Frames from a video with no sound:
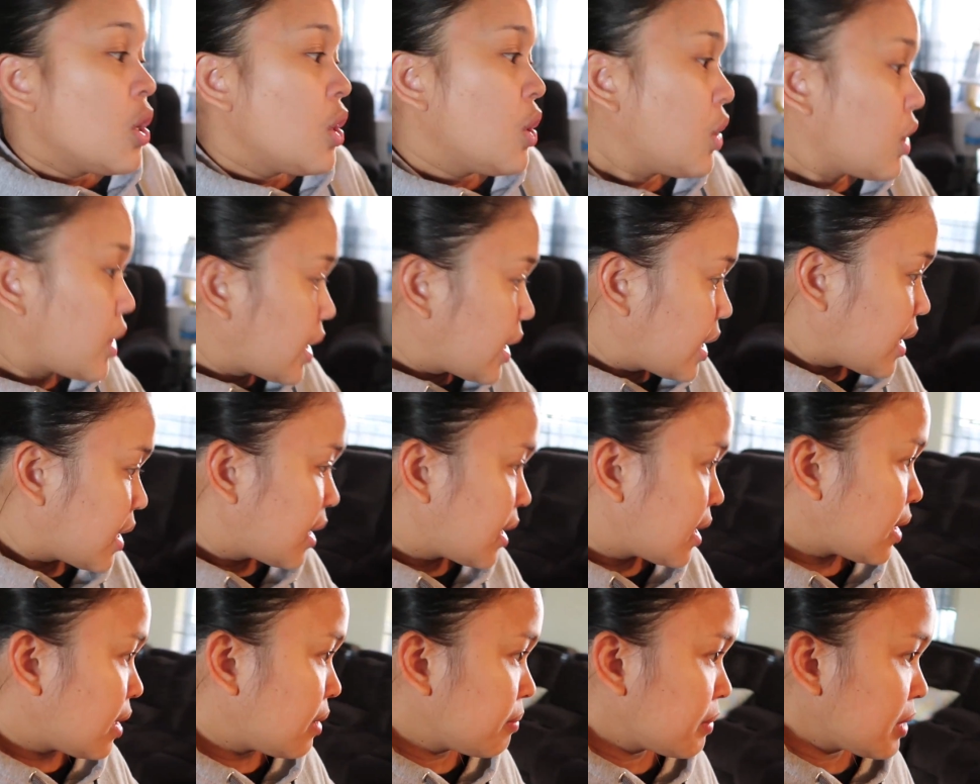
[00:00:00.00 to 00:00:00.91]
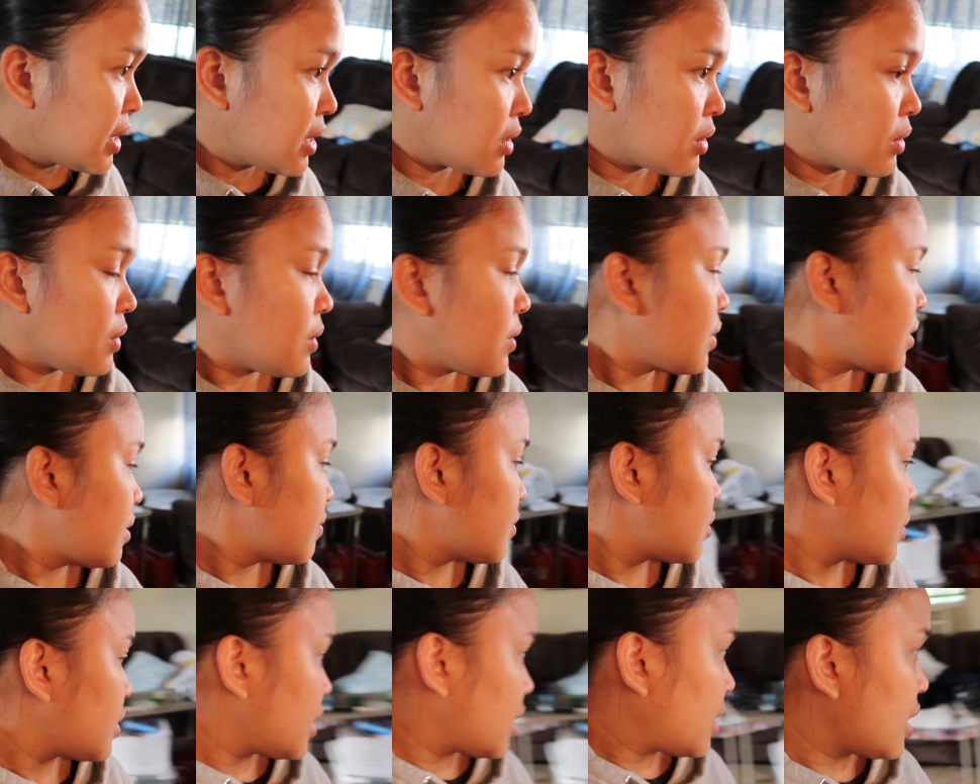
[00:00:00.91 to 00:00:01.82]
Okay, I'm gonna call them
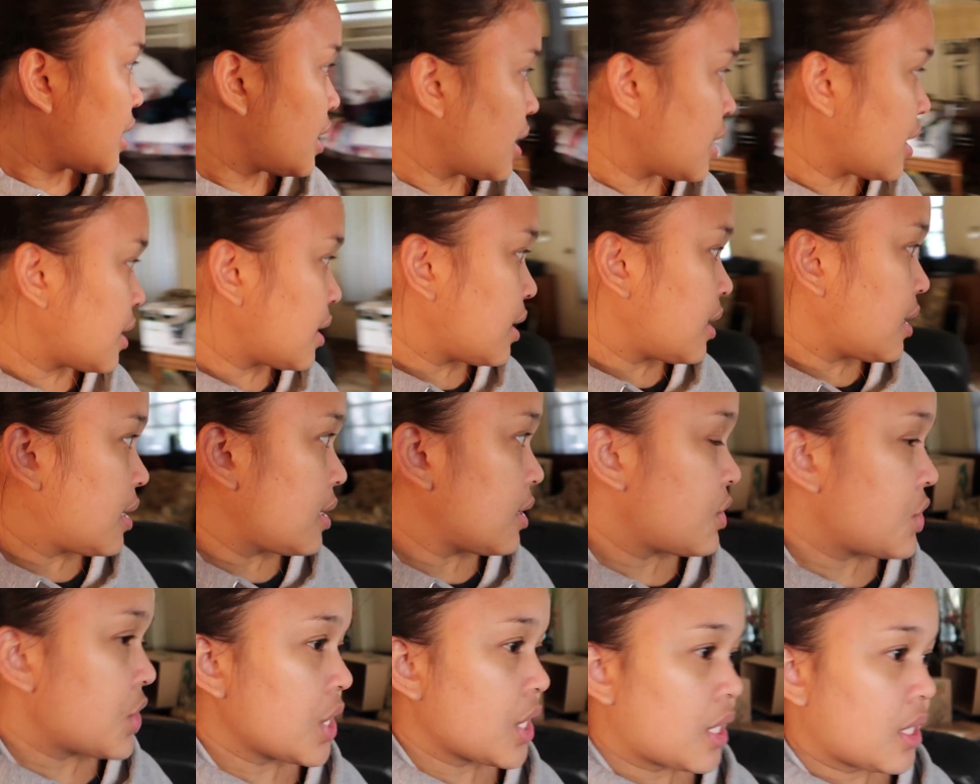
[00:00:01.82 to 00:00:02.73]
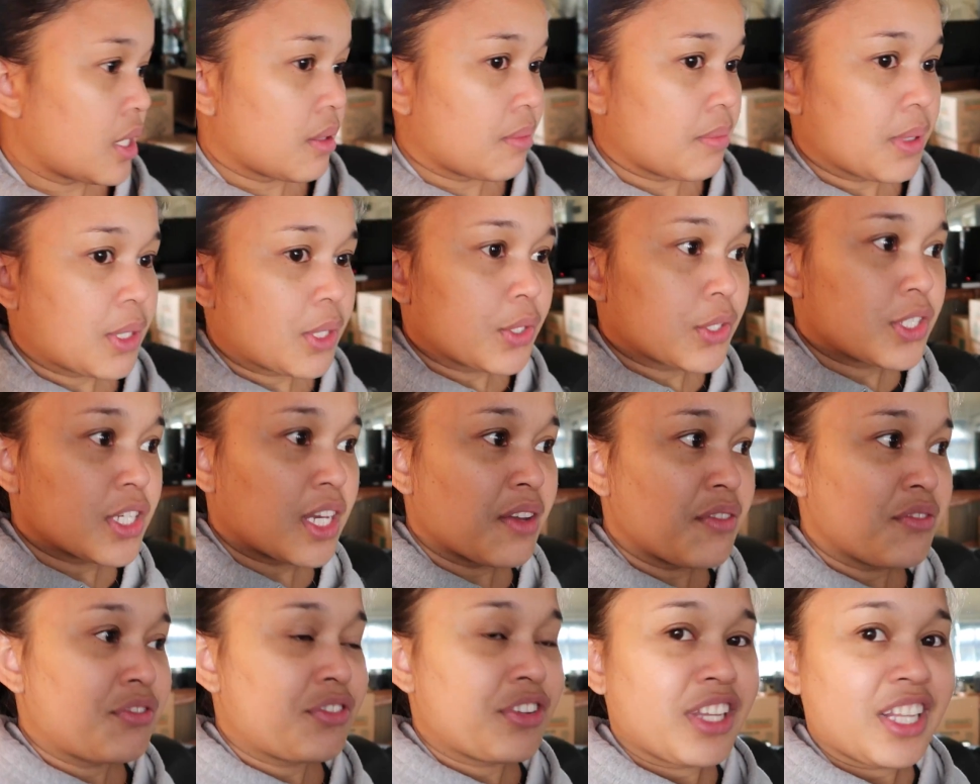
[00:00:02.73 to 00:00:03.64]
today and check it, because
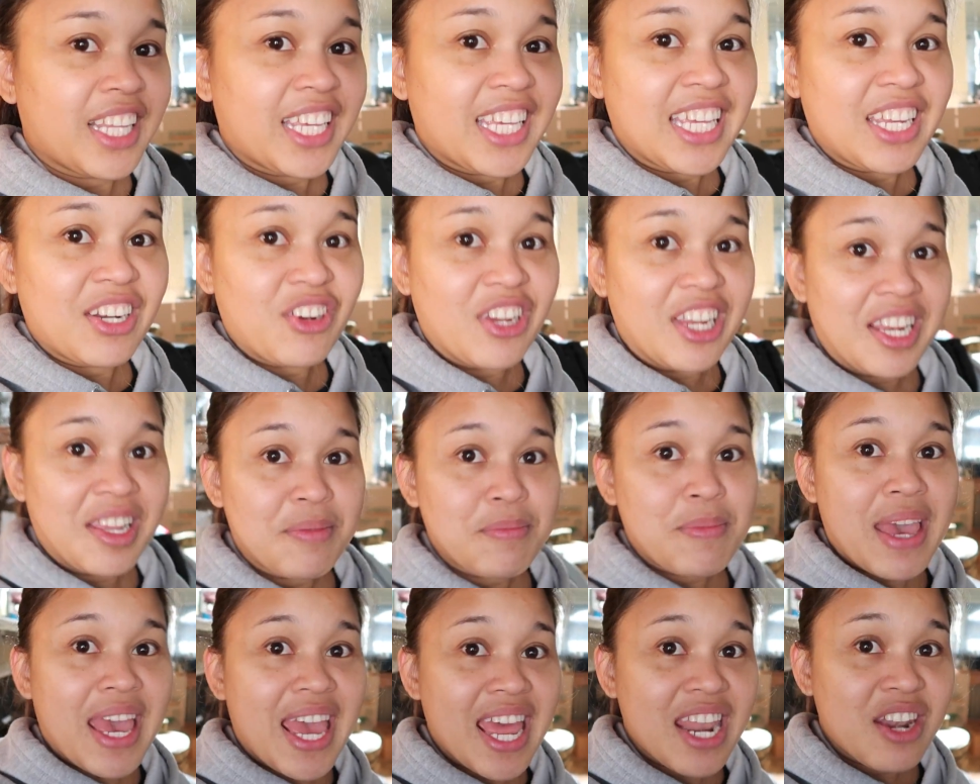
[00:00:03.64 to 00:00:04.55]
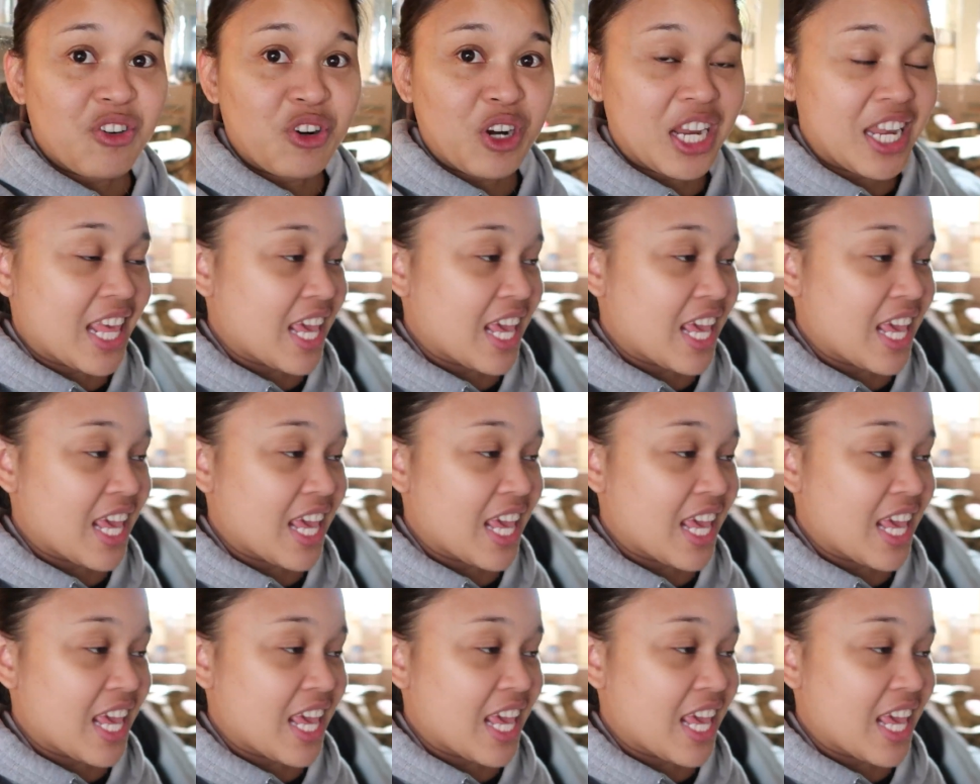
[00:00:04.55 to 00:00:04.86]
I'm feeling really bad right